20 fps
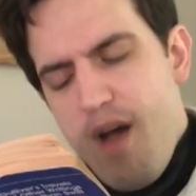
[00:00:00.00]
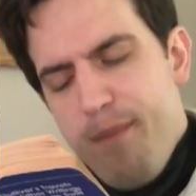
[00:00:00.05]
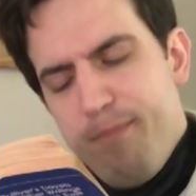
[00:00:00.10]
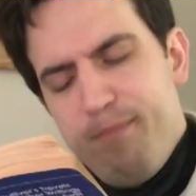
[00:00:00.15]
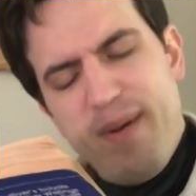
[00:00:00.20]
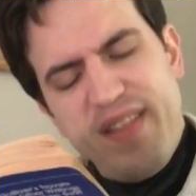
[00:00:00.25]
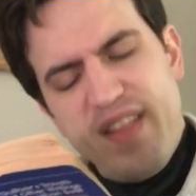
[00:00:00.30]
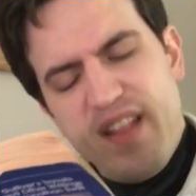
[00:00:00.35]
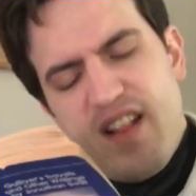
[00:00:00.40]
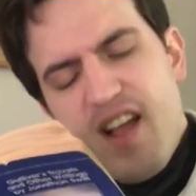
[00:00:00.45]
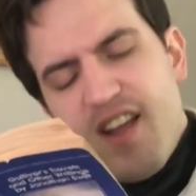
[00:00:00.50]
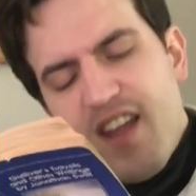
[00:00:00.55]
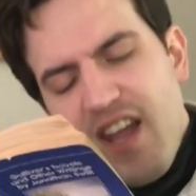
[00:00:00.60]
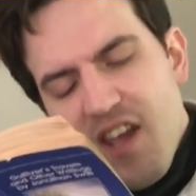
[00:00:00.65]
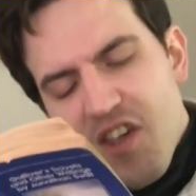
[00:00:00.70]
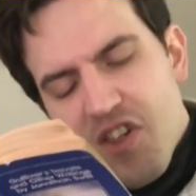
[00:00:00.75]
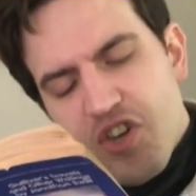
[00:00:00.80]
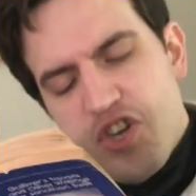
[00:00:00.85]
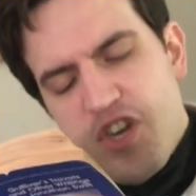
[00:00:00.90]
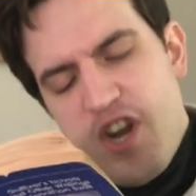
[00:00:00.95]
By the
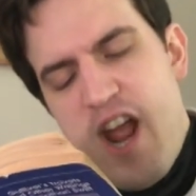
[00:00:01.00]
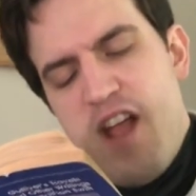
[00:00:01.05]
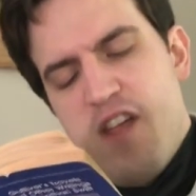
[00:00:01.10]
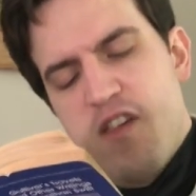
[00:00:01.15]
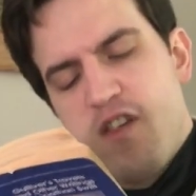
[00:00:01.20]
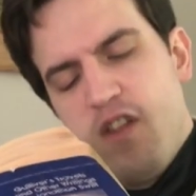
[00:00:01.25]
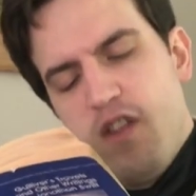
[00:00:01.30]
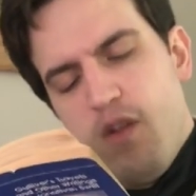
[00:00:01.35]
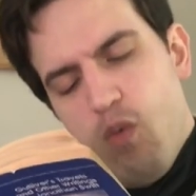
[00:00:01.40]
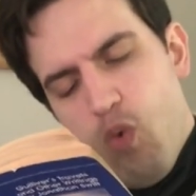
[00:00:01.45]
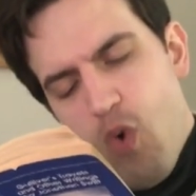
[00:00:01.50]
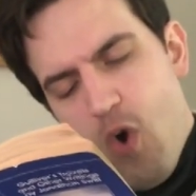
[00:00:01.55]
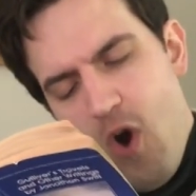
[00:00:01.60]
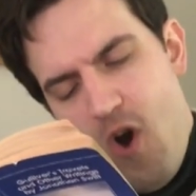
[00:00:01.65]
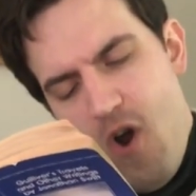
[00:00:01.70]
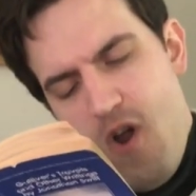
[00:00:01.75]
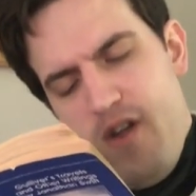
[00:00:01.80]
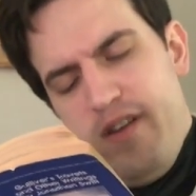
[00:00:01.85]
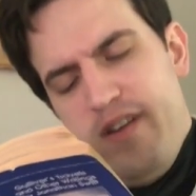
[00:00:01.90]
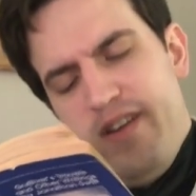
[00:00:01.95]
luckiest chance in the
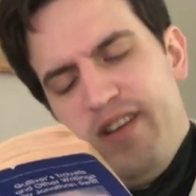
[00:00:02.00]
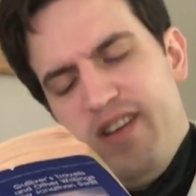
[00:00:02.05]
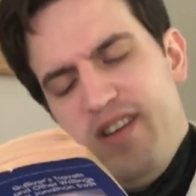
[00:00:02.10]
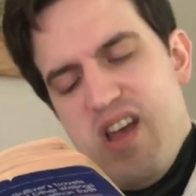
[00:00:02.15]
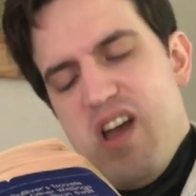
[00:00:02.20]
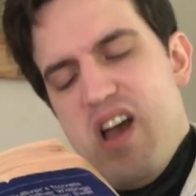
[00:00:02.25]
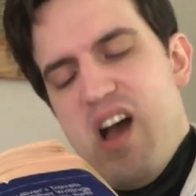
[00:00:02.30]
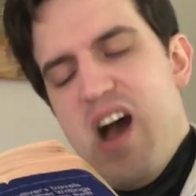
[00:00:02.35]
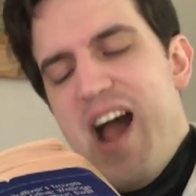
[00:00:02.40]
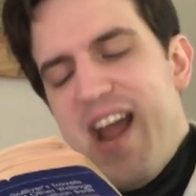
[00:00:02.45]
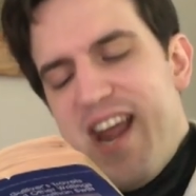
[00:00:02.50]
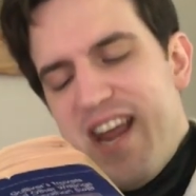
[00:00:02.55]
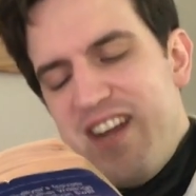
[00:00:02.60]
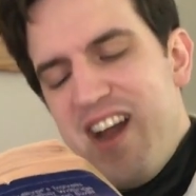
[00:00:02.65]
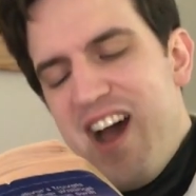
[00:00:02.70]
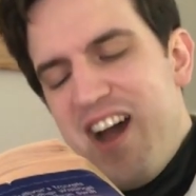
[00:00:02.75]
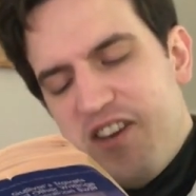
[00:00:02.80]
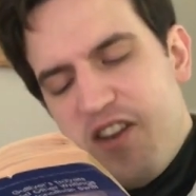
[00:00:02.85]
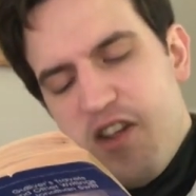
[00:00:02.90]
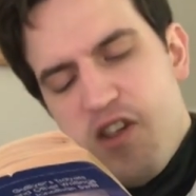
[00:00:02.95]
world, I had
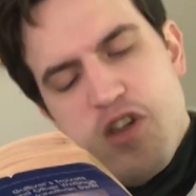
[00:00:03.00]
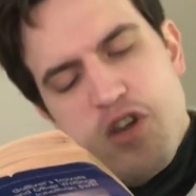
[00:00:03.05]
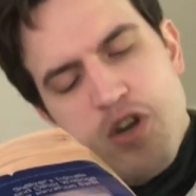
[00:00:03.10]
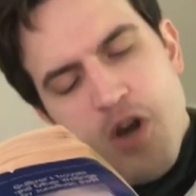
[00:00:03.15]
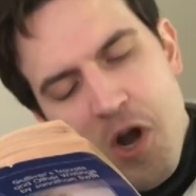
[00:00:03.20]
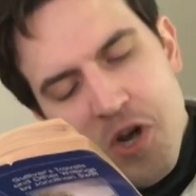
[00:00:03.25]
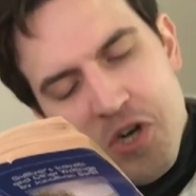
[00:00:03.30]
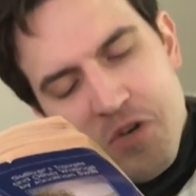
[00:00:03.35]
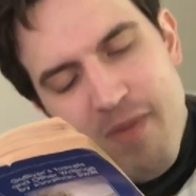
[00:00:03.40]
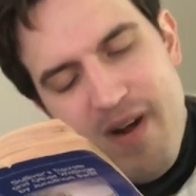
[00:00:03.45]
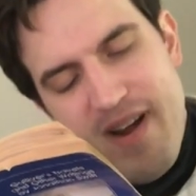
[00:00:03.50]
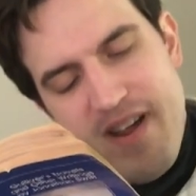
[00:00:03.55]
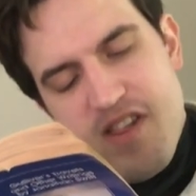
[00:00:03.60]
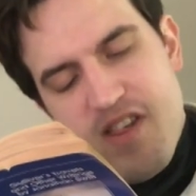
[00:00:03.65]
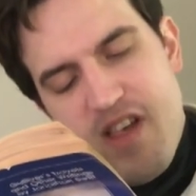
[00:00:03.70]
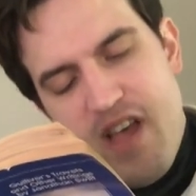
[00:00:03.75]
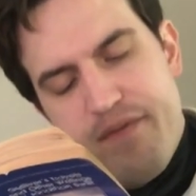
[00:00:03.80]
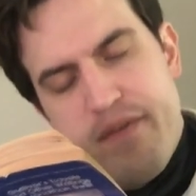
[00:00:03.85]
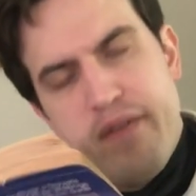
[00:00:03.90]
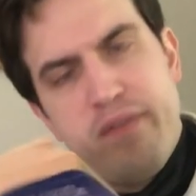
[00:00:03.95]
not discharged
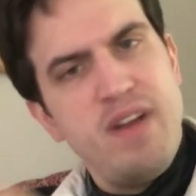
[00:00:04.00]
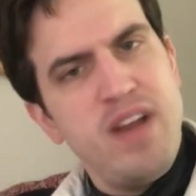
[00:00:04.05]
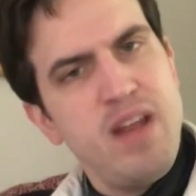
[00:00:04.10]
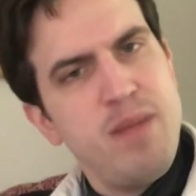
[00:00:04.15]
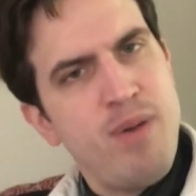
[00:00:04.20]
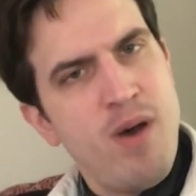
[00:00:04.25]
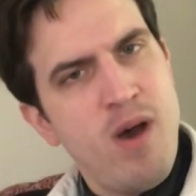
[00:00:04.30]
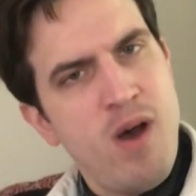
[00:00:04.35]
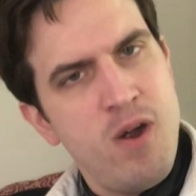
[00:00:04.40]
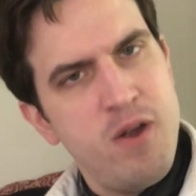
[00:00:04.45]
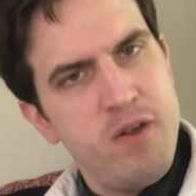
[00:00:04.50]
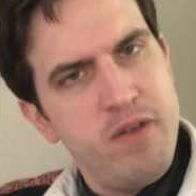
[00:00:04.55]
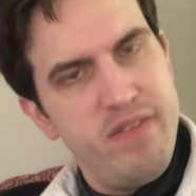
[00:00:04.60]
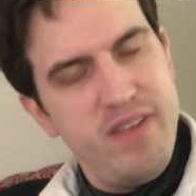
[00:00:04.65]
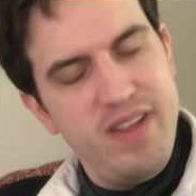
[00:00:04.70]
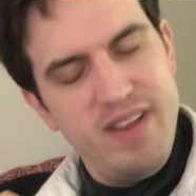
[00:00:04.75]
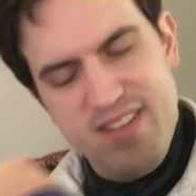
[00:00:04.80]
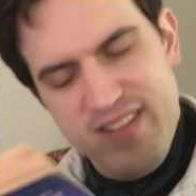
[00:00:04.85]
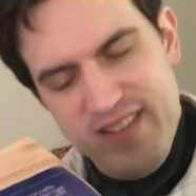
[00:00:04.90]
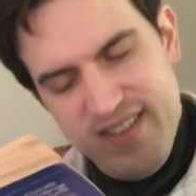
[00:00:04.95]
myself of any part of
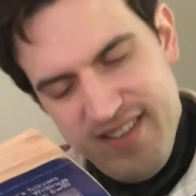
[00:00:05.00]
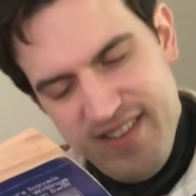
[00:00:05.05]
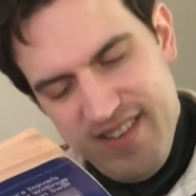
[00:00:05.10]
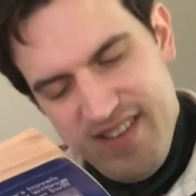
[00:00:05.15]
it.